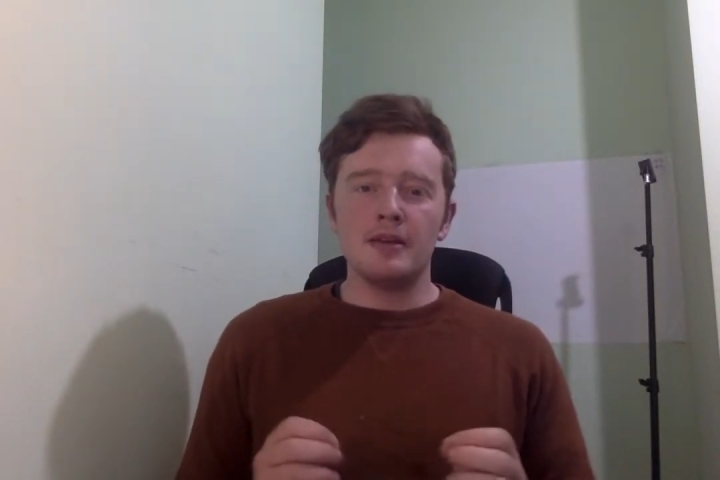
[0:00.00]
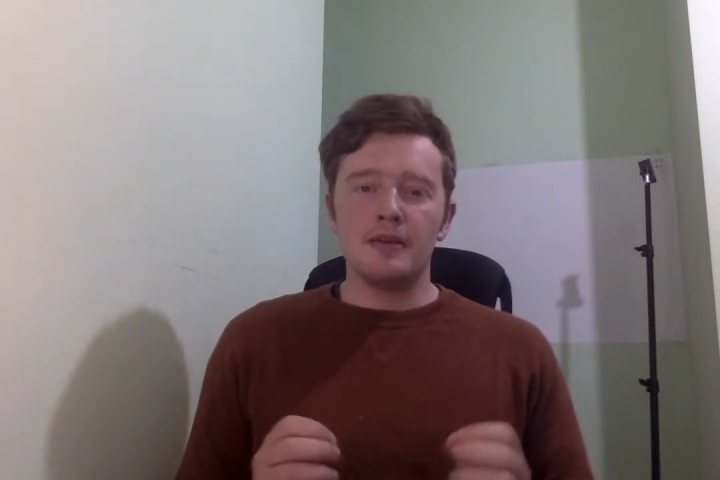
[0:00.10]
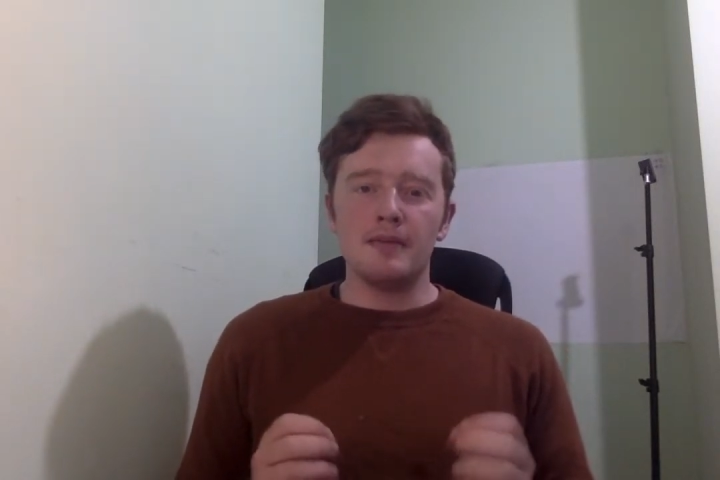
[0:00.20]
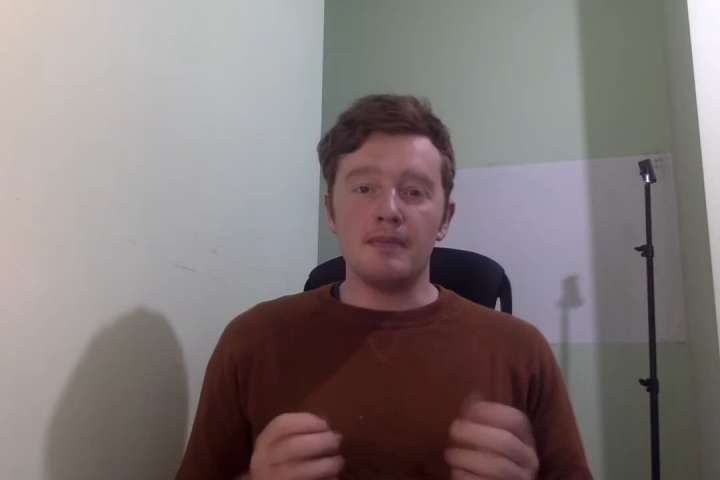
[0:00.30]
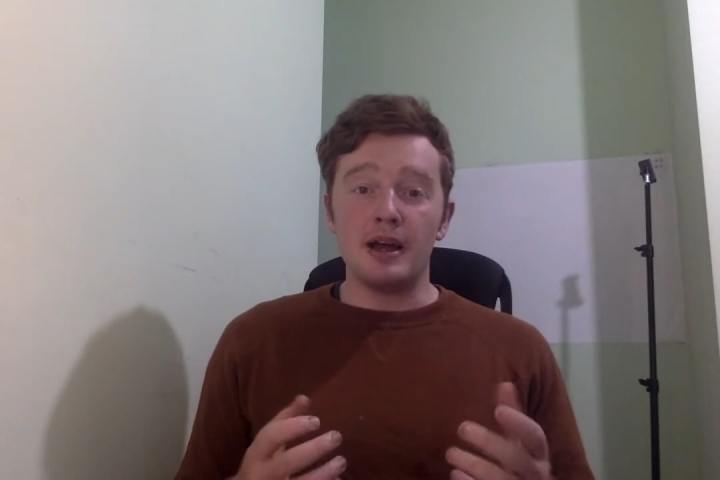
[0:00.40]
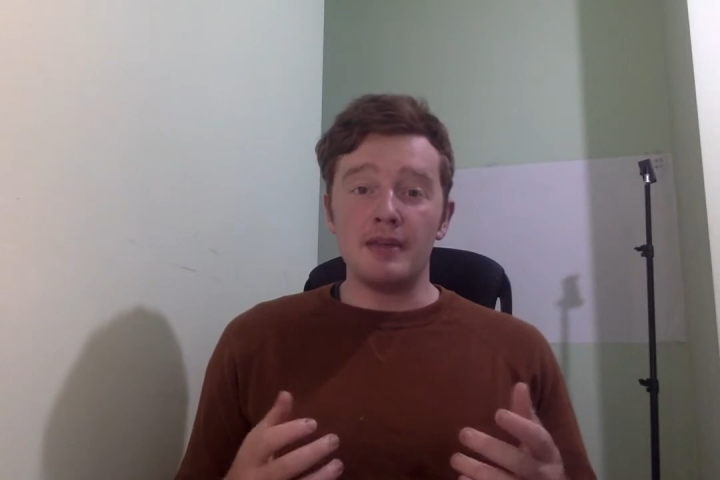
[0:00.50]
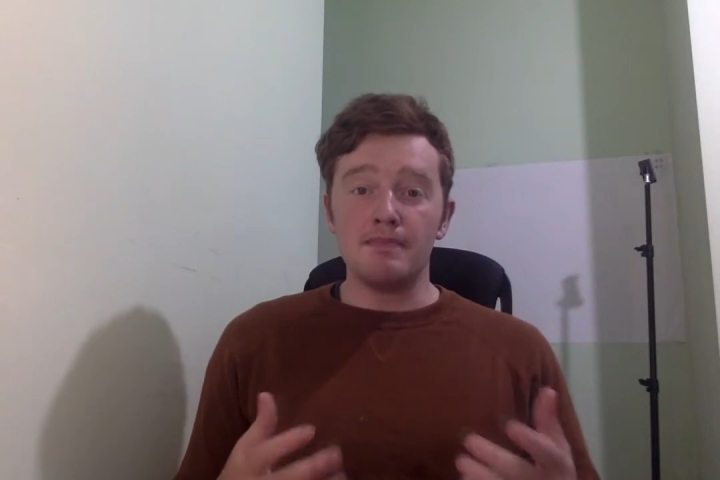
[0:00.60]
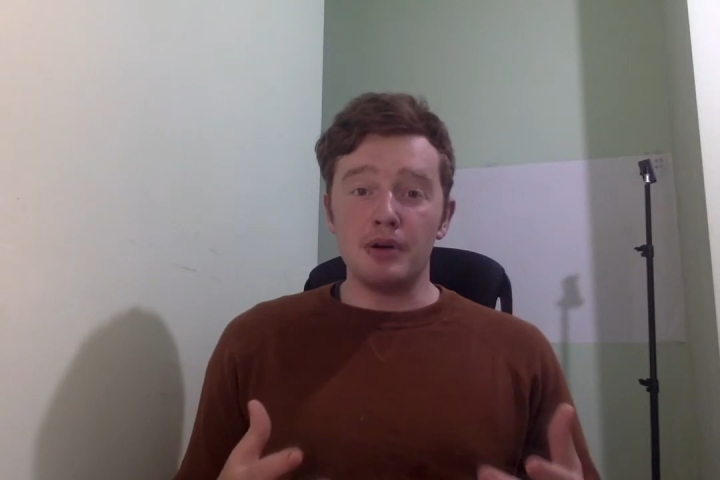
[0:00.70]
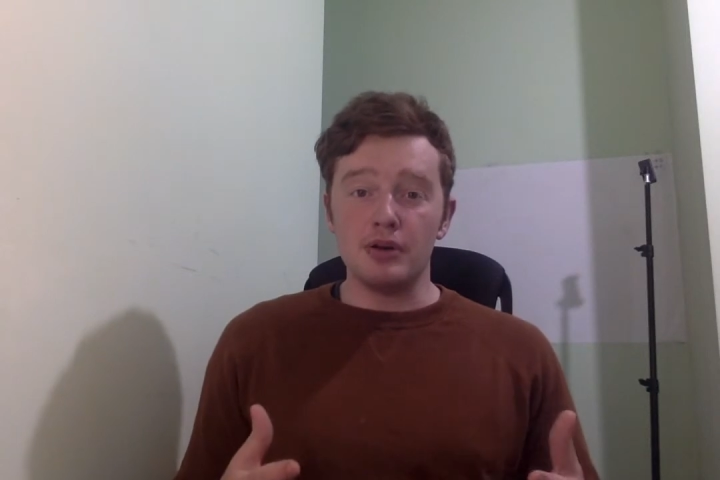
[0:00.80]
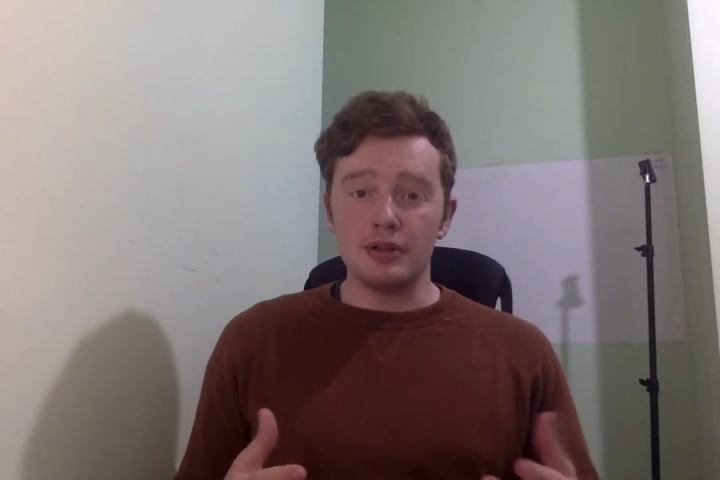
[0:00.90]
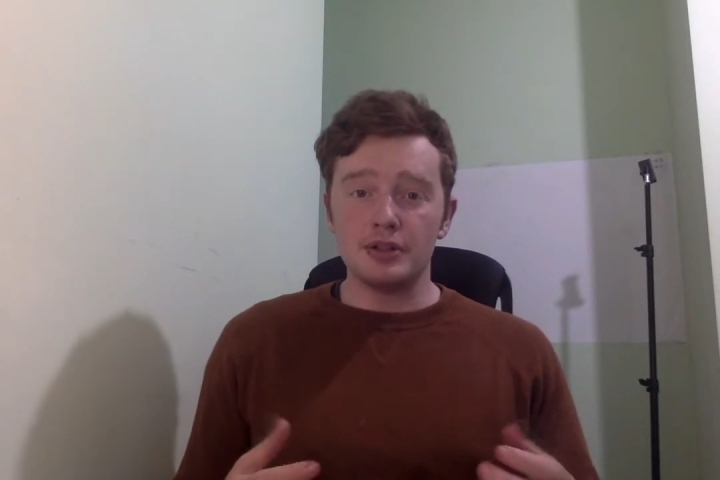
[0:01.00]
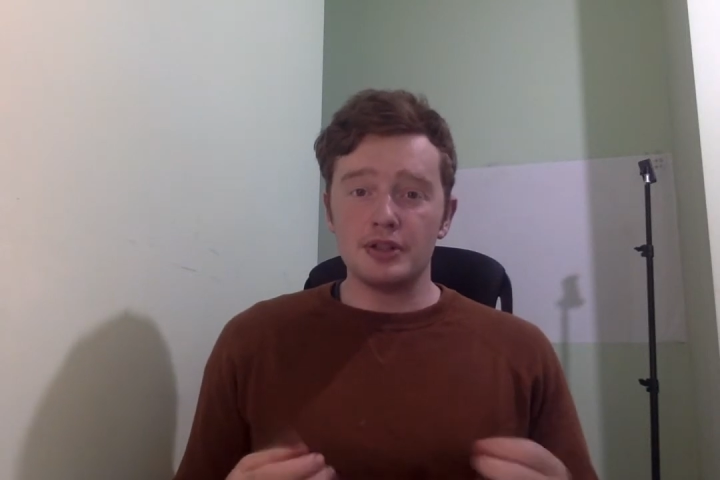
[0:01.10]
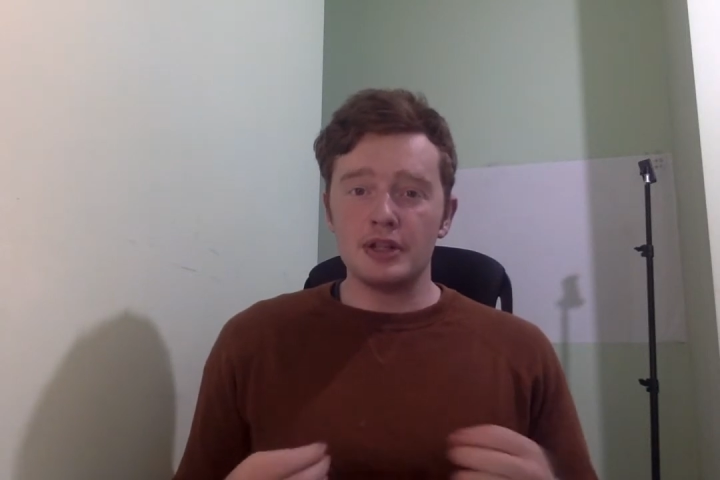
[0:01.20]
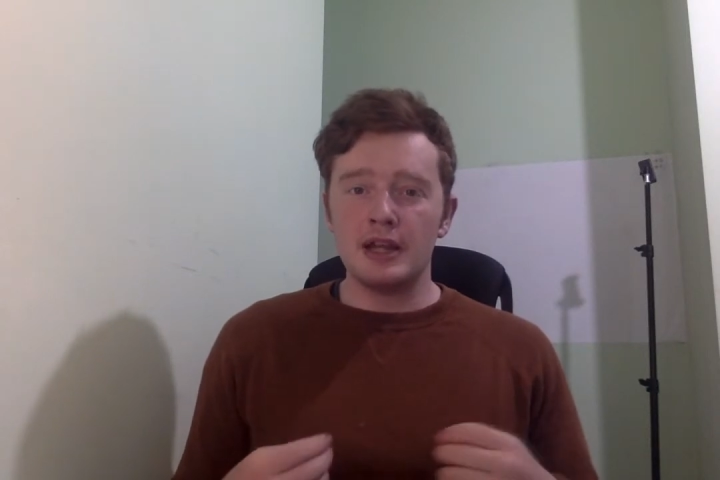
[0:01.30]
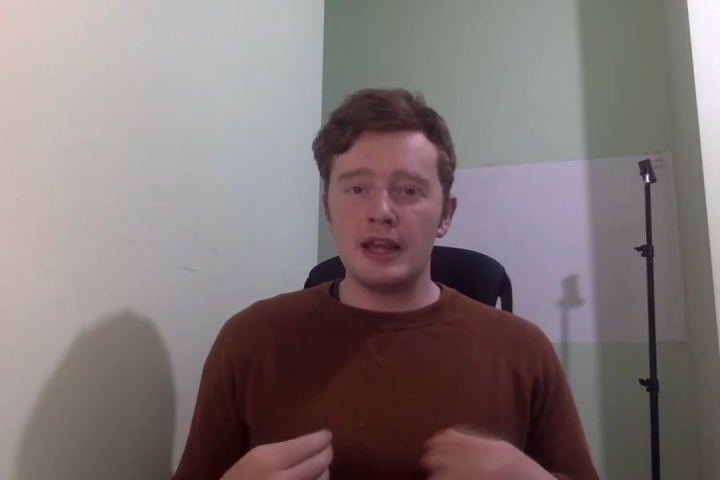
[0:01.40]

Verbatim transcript: My boss